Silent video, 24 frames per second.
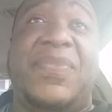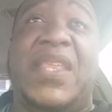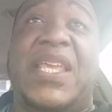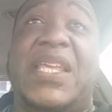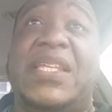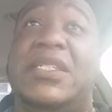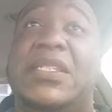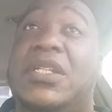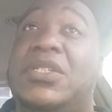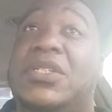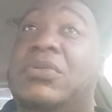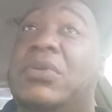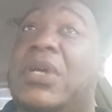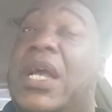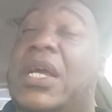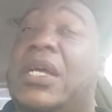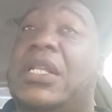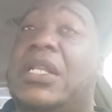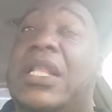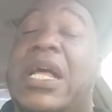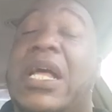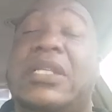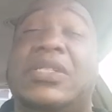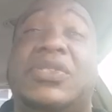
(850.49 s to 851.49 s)
He said, you got
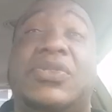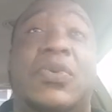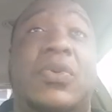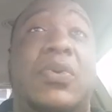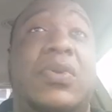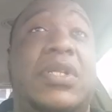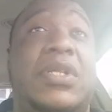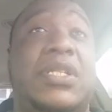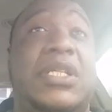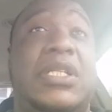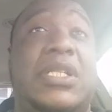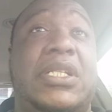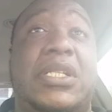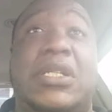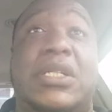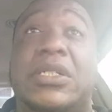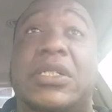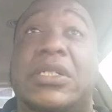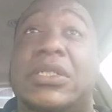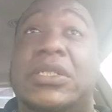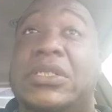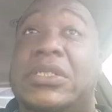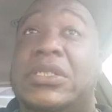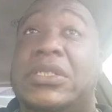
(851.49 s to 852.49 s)
clots all in your
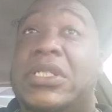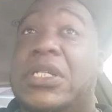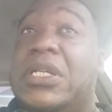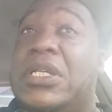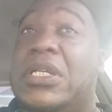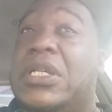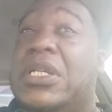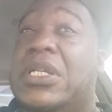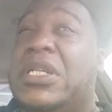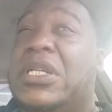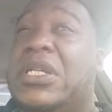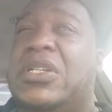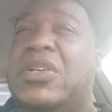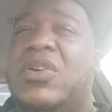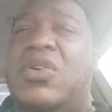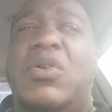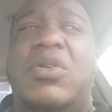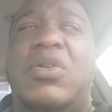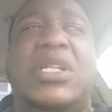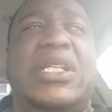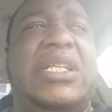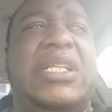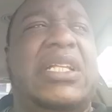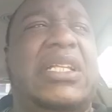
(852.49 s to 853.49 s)
lungs. They're
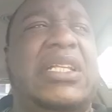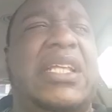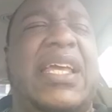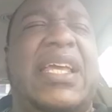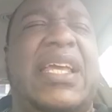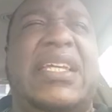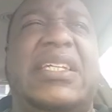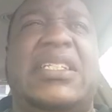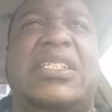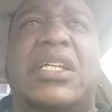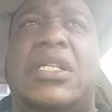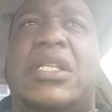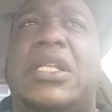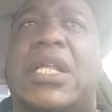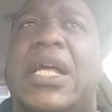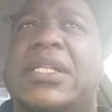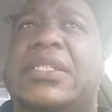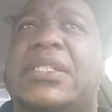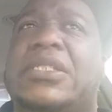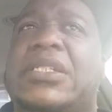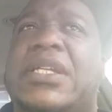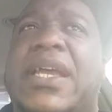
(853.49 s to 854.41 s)
all in your legs. Your clots are